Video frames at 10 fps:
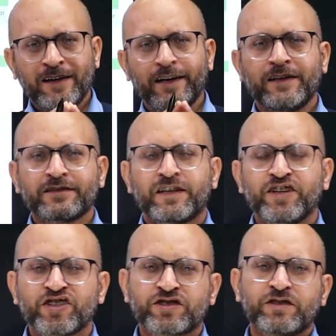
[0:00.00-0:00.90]
It is a
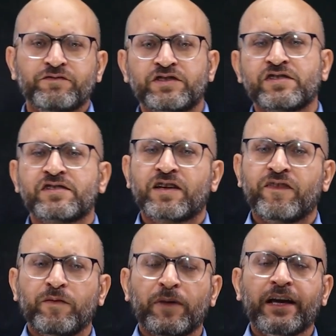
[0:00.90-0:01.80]
reaction which is
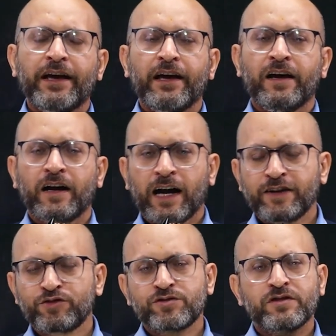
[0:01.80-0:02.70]
given by
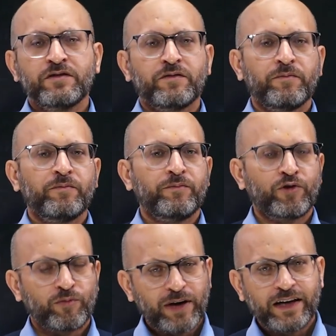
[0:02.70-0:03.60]
hydrogen
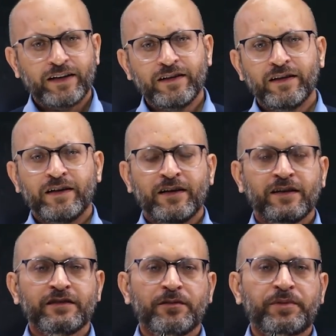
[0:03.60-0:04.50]
bromide
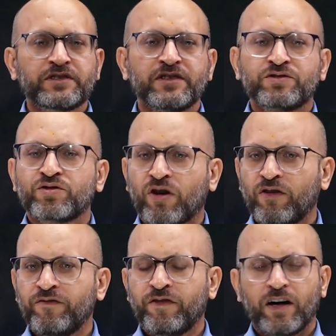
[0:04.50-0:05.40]
in the presence
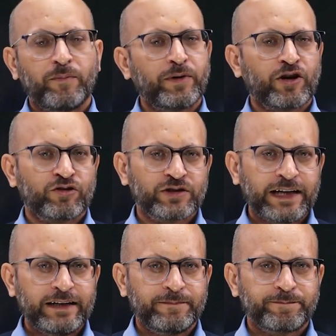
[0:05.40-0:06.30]
of a
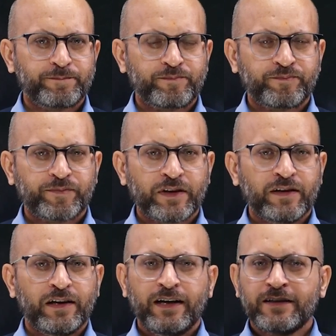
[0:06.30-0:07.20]
peroxide.
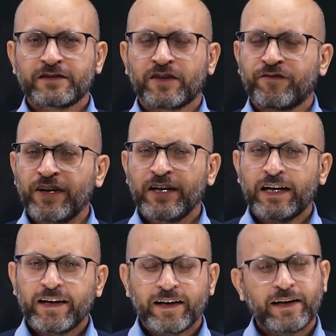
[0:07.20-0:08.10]
It is a free
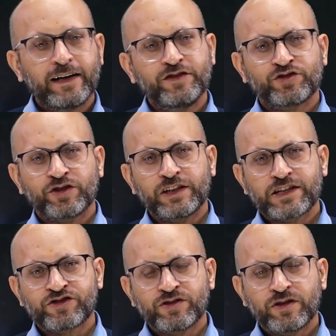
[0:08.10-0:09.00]
radical addition
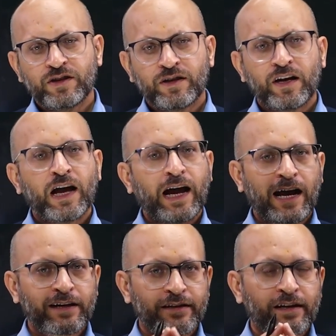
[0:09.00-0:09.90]
reaction
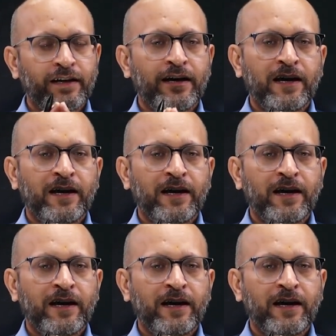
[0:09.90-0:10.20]
and